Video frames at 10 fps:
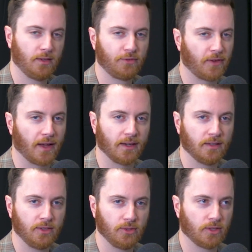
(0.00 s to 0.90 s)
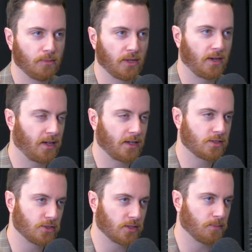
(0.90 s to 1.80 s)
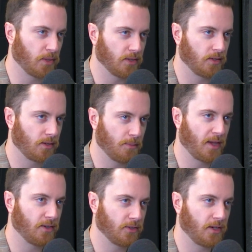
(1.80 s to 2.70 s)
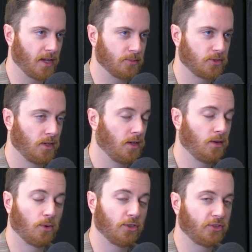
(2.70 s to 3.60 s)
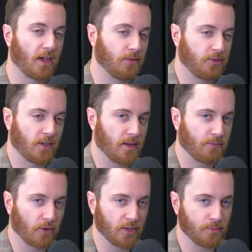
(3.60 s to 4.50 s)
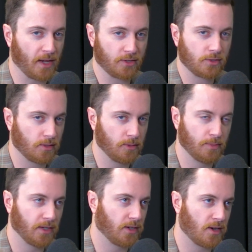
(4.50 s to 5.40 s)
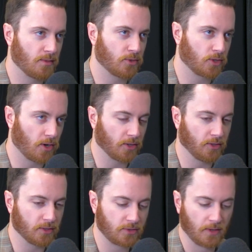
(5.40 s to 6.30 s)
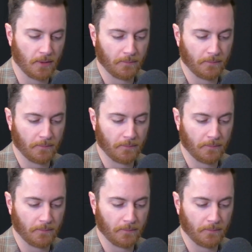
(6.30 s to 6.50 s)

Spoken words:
Fine. You can bid on, I guess, your competitor names, or just have it set up phrase match. You're gonna be bidding on them regardless.